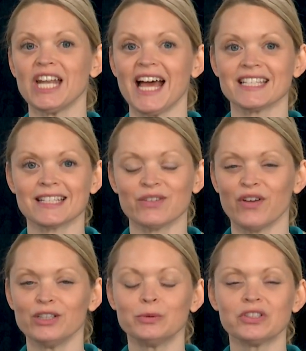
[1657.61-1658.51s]
as it's
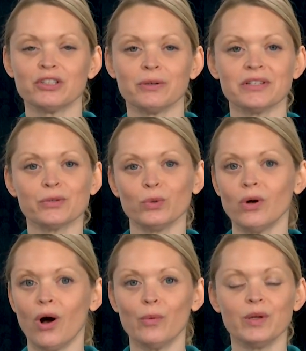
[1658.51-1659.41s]
available to us will
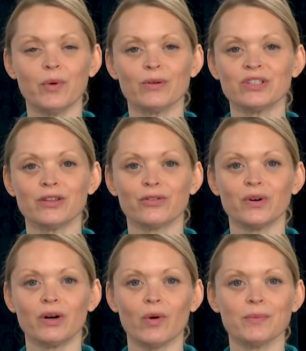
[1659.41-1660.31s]
all be posted through
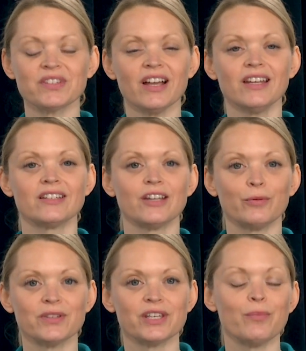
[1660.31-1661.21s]
our website at
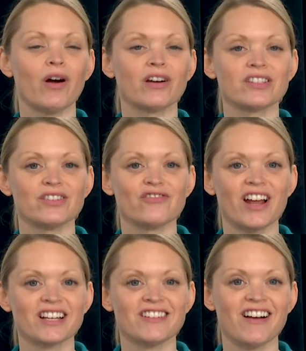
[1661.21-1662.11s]

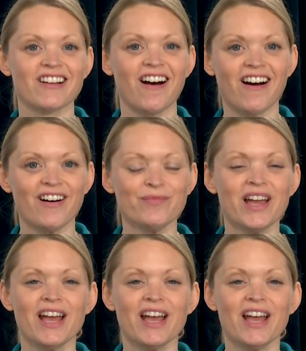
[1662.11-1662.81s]
wcparksandrec.com.